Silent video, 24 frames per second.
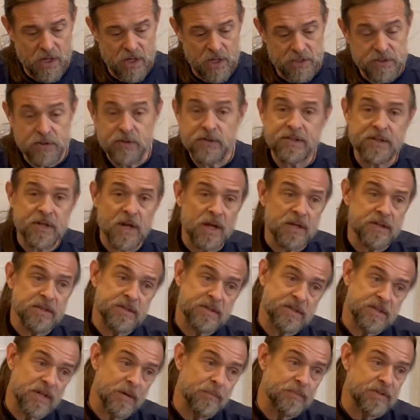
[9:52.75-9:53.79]
Tucson
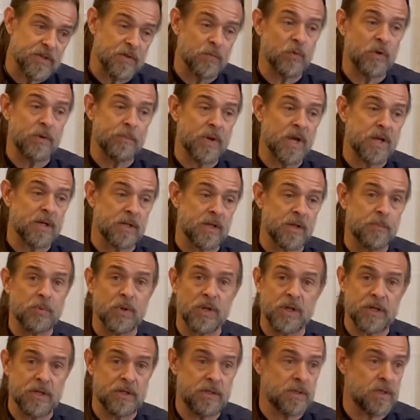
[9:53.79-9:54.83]
Simpson, we mainly
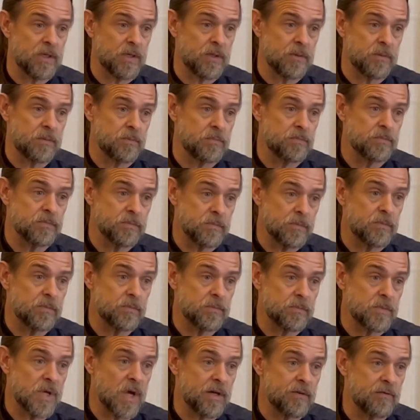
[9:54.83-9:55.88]
play
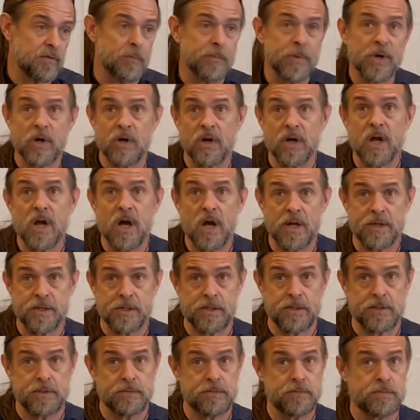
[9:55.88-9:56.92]
kind of
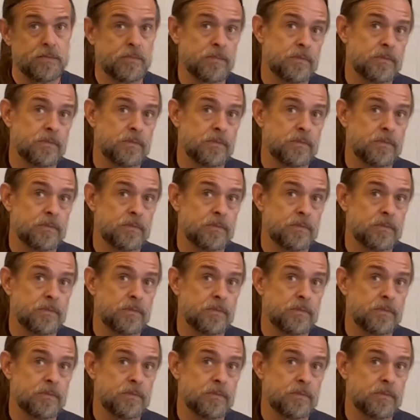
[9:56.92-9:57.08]
Americana